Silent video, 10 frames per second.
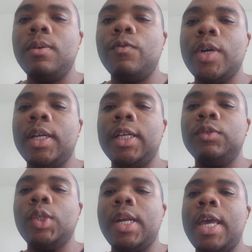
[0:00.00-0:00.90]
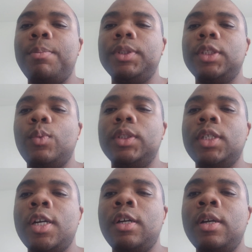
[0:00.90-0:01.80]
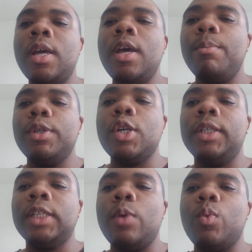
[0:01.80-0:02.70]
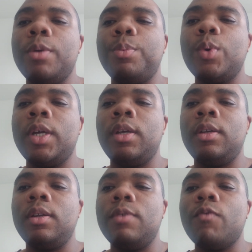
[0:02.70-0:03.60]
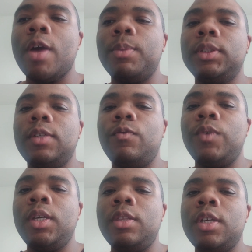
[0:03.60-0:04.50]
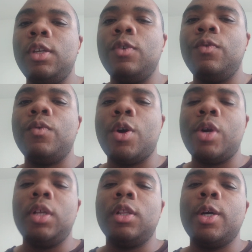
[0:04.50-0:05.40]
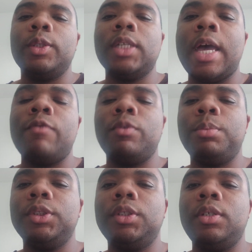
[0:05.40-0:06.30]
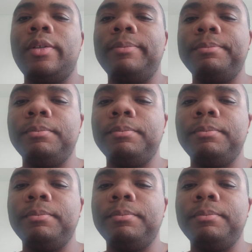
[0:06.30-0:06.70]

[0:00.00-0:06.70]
fund gives you an 8% return but charges a 1.5% fee, then you've already lost half a percent.